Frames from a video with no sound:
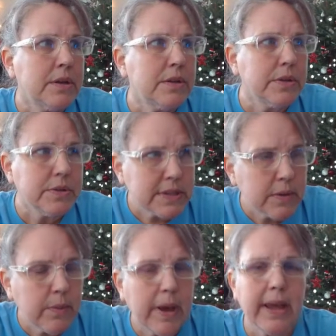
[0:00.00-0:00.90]

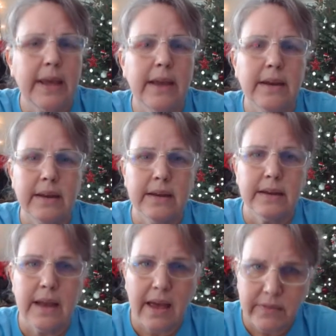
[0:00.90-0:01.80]
losing weight
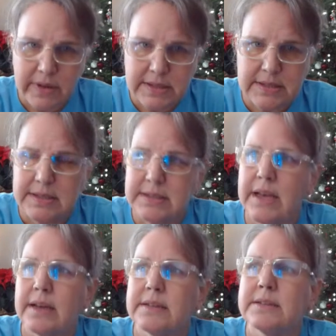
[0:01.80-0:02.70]
and having
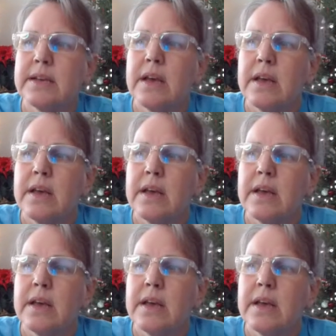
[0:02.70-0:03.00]
success.